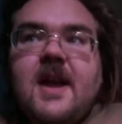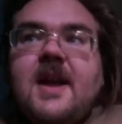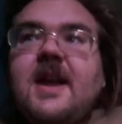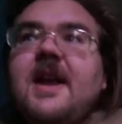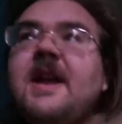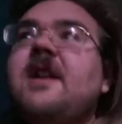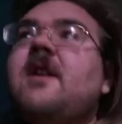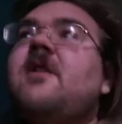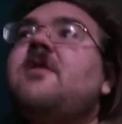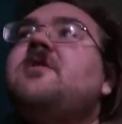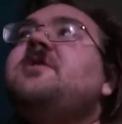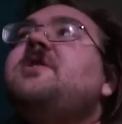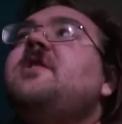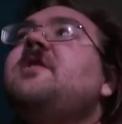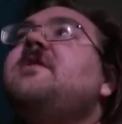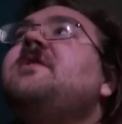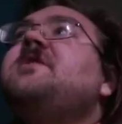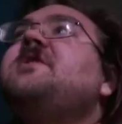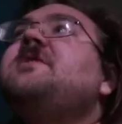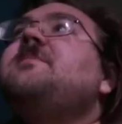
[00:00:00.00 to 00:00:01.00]
you don't
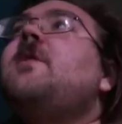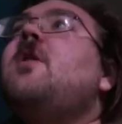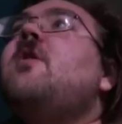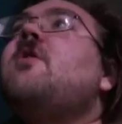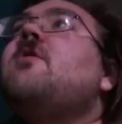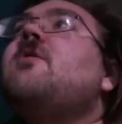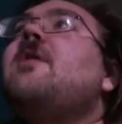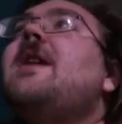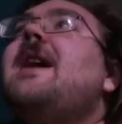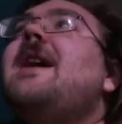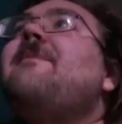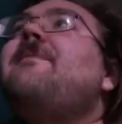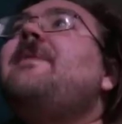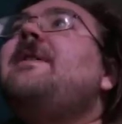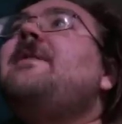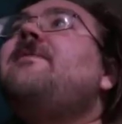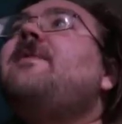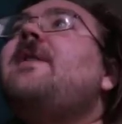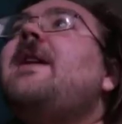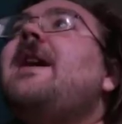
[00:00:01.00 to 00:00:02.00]
do the small craft
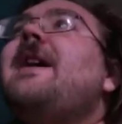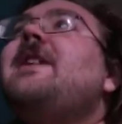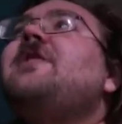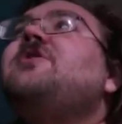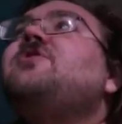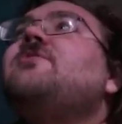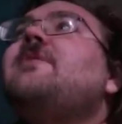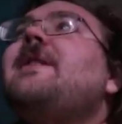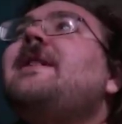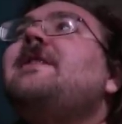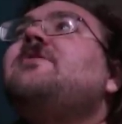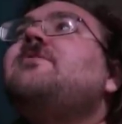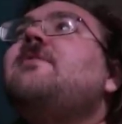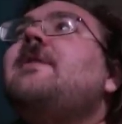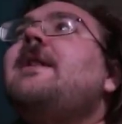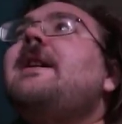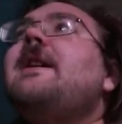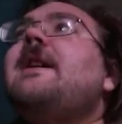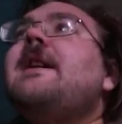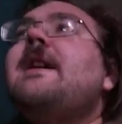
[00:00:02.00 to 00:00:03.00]
advisories,
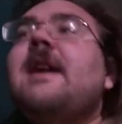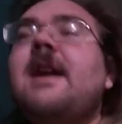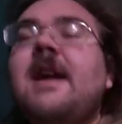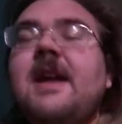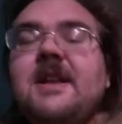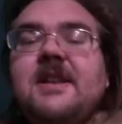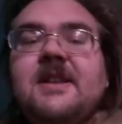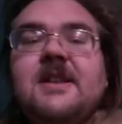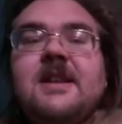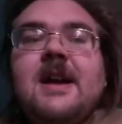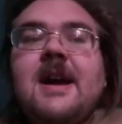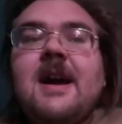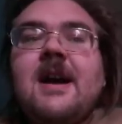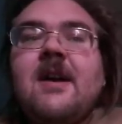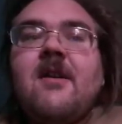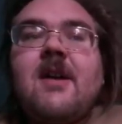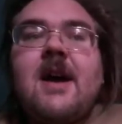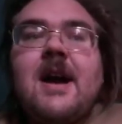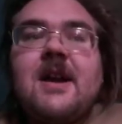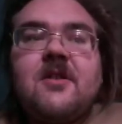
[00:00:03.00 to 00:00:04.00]
right?
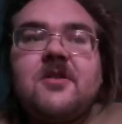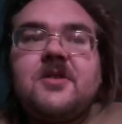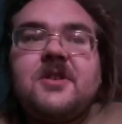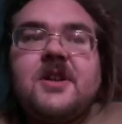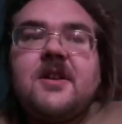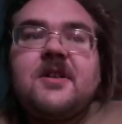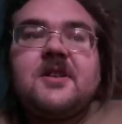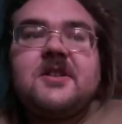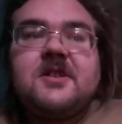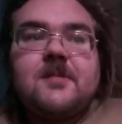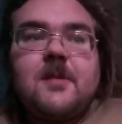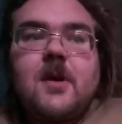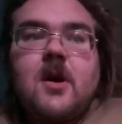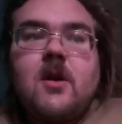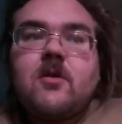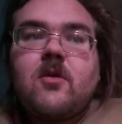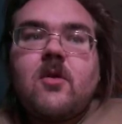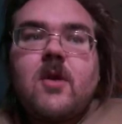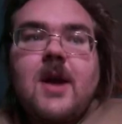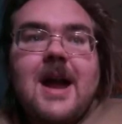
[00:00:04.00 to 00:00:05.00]
No, I don't do the
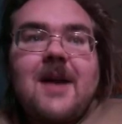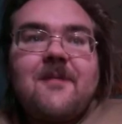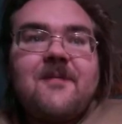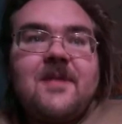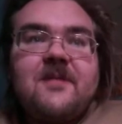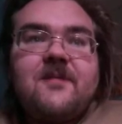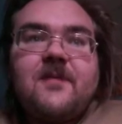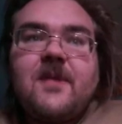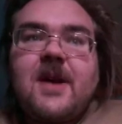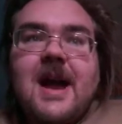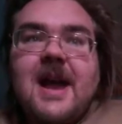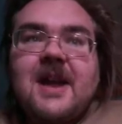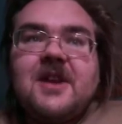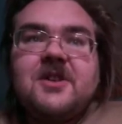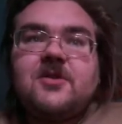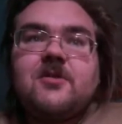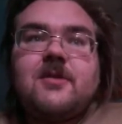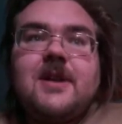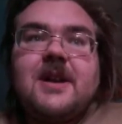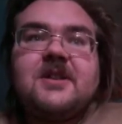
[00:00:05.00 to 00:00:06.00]
small craft
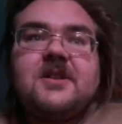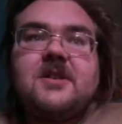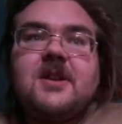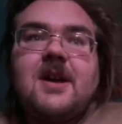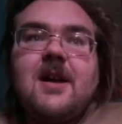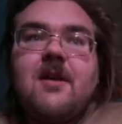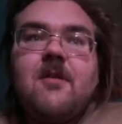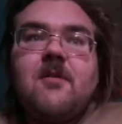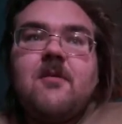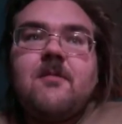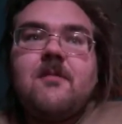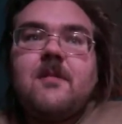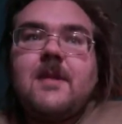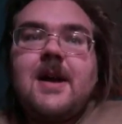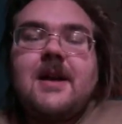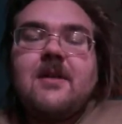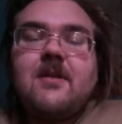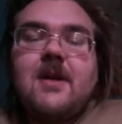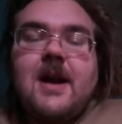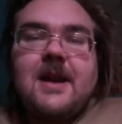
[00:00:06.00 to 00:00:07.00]
advisories. No,
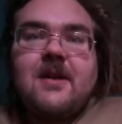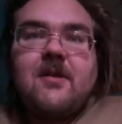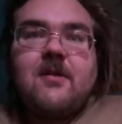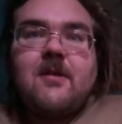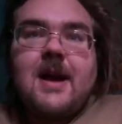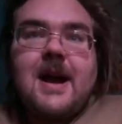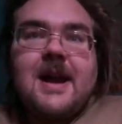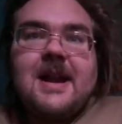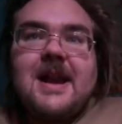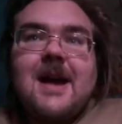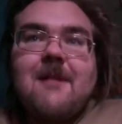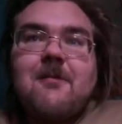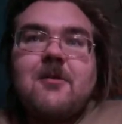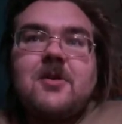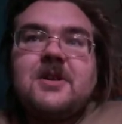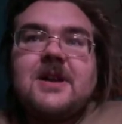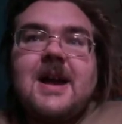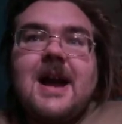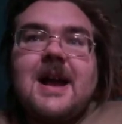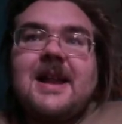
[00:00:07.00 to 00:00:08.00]
I don't. I never
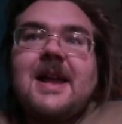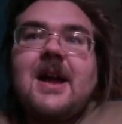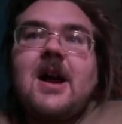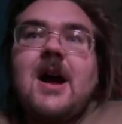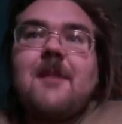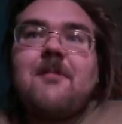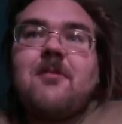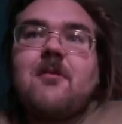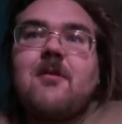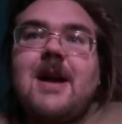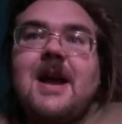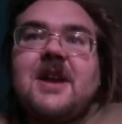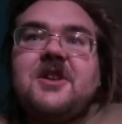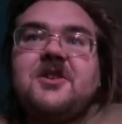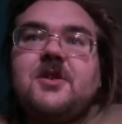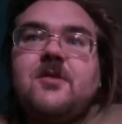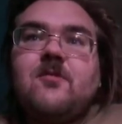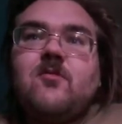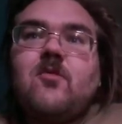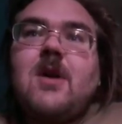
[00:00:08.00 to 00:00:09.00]
done the
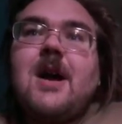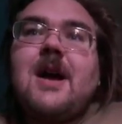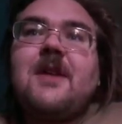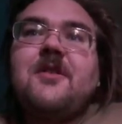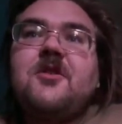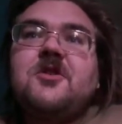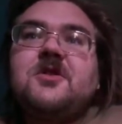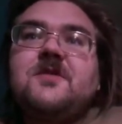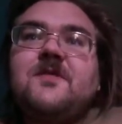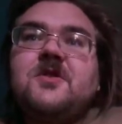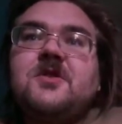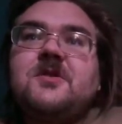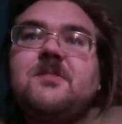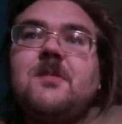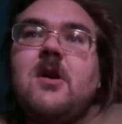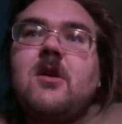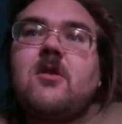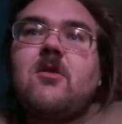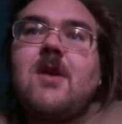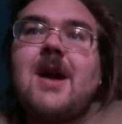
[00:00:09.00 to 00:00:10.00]
Operation Weathers for
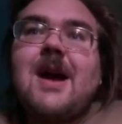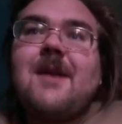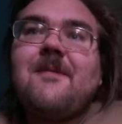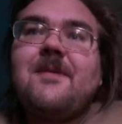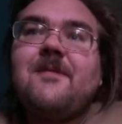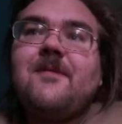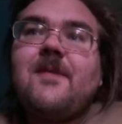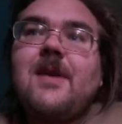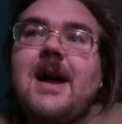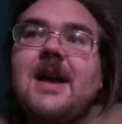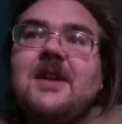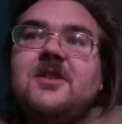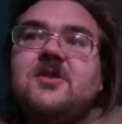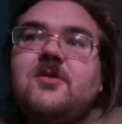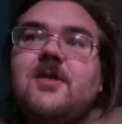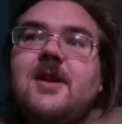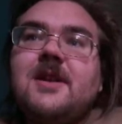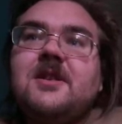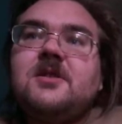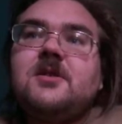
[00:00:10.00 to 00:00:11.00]
small craft
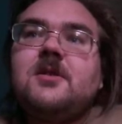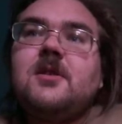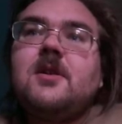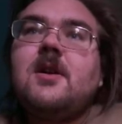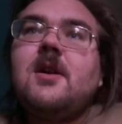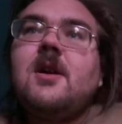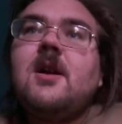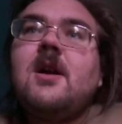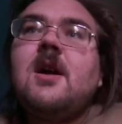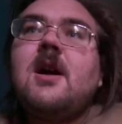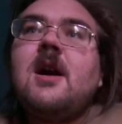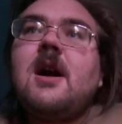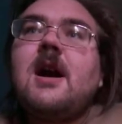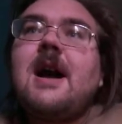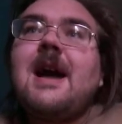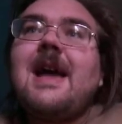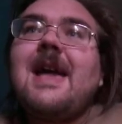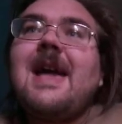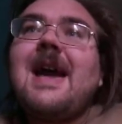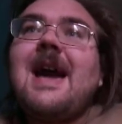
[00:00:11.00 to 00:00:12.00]
advisories.
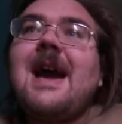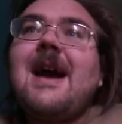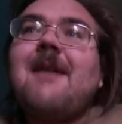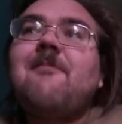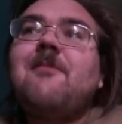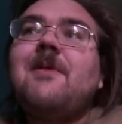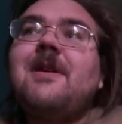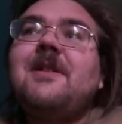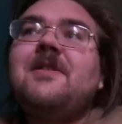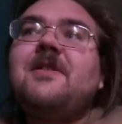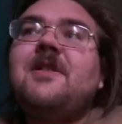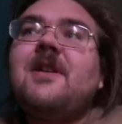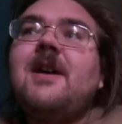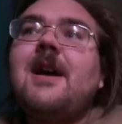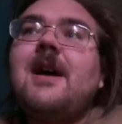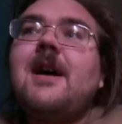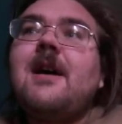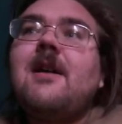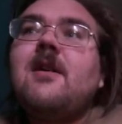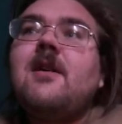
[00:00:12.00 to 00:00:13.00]
I have with
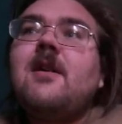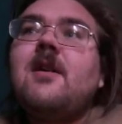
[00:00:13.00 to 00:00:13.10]
I